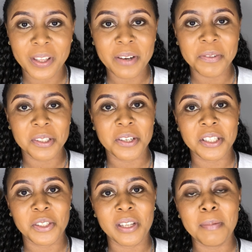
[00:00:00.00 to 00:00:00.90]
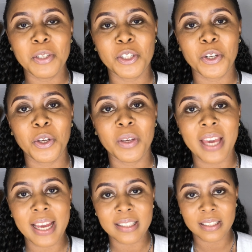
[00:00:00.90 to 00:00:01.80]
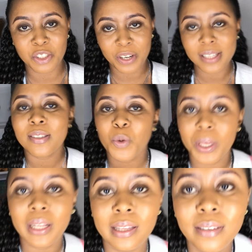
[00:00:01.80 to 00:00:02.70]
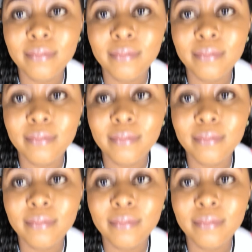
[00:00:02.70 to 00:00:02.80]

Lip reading: without further ado, let me show you guys the dress quickly.